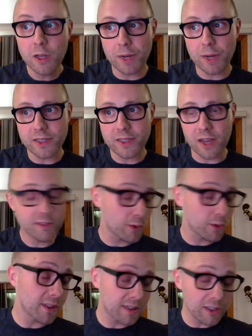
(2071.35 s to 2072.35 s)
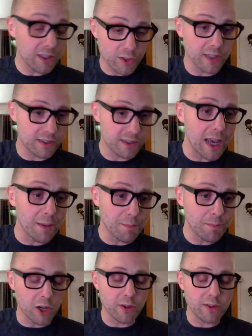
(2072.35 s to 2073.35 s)
But so it's essentially the
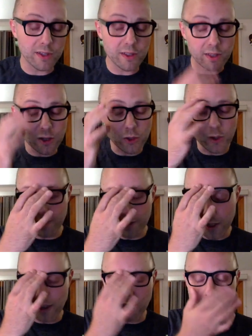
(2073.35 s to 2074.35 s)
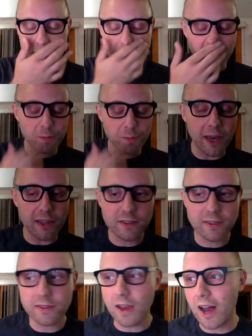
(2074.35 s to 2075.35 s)
same, it's the equivalent in the Meteor
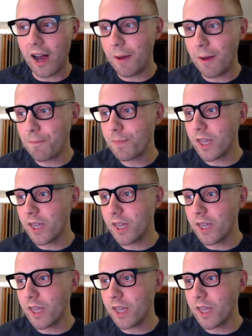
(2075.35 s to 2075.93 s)
space, and